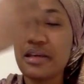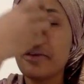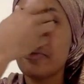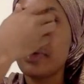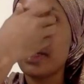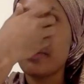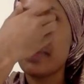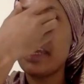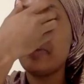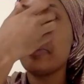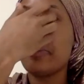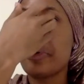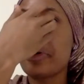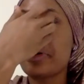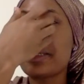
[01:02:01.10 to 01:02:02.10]
when I'm
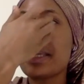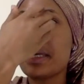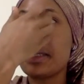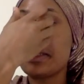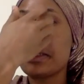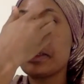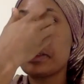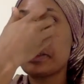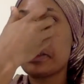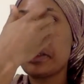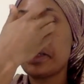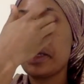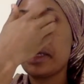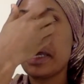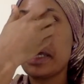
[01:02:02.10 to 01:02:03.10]
in prison
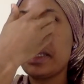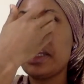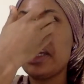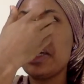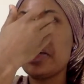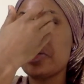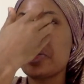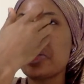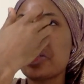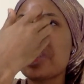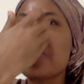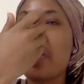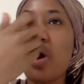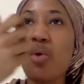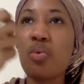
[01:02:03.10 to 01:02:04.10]
and I need to
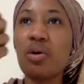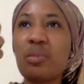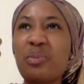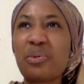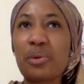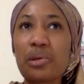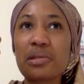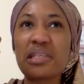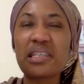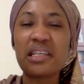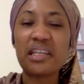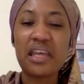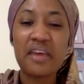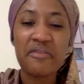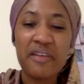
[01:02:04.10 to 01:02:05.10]
just call one
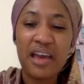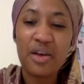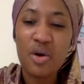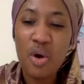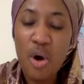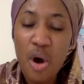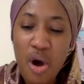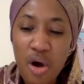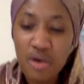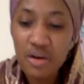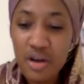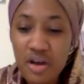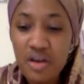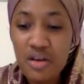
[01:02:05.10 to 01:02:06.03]
person, if I call